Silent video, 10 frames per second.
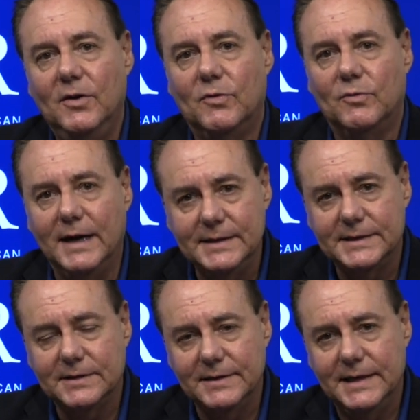
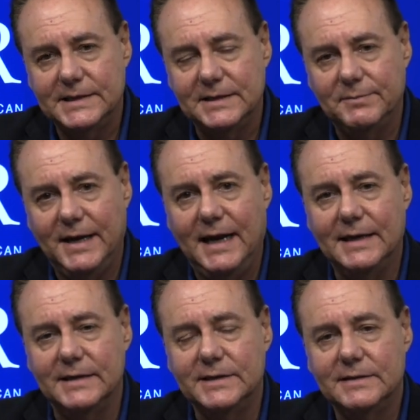reconciliation
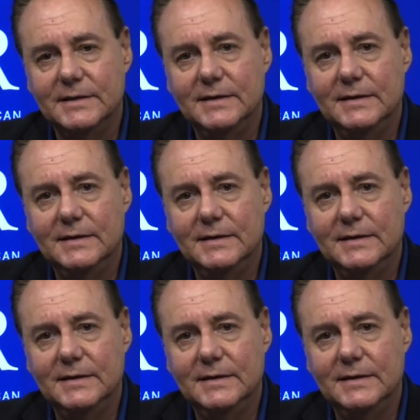package.